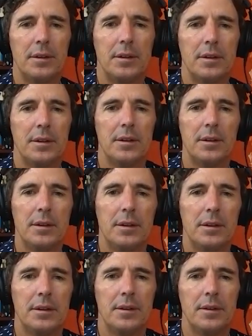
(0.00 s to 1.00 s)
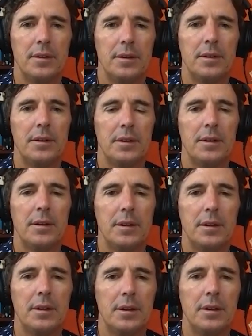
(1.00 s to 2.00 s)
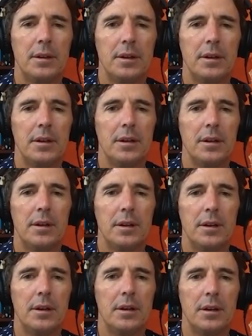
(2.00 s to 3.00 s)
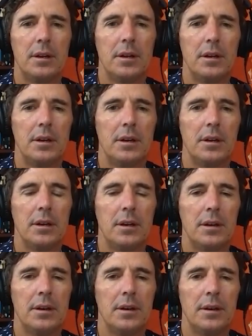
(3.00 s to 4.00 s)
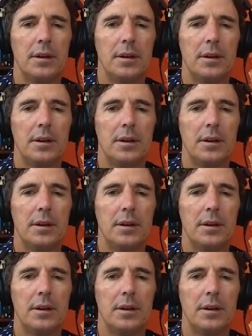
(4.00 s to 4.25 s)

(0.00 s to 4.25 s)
(not speaking)